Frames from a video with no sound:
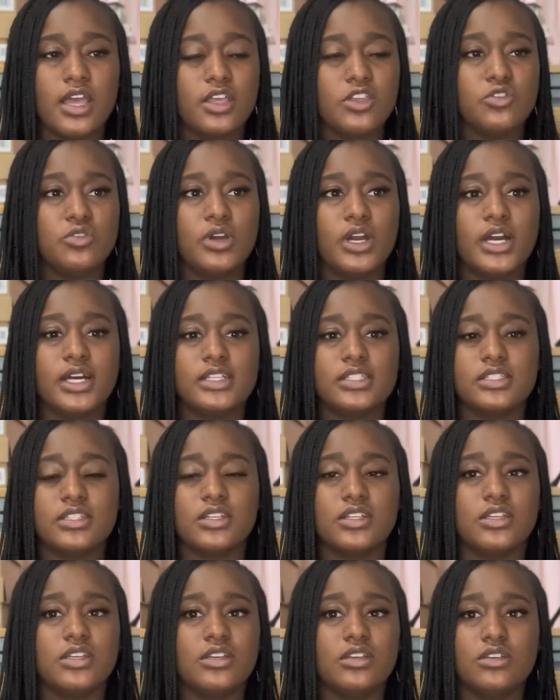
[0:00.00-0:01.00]
you
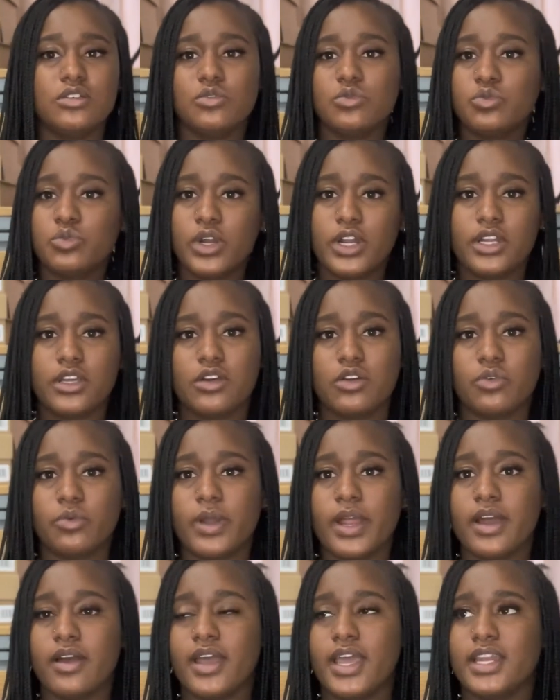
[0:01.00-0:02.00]
constantly running
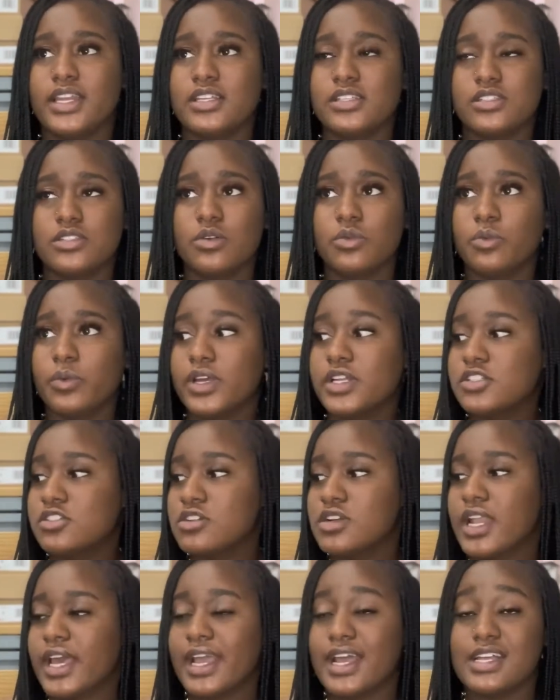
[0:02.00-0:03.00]
around, and it's the winter,
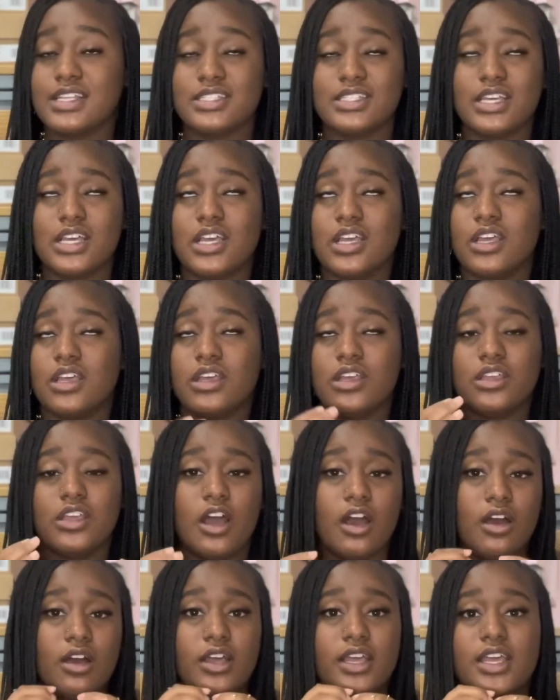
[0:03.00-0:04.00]
like I said,
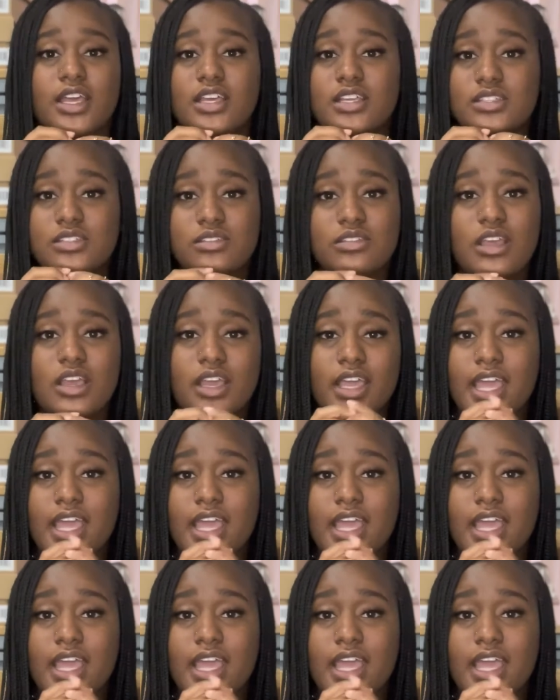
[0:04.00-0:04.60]
y'all, it's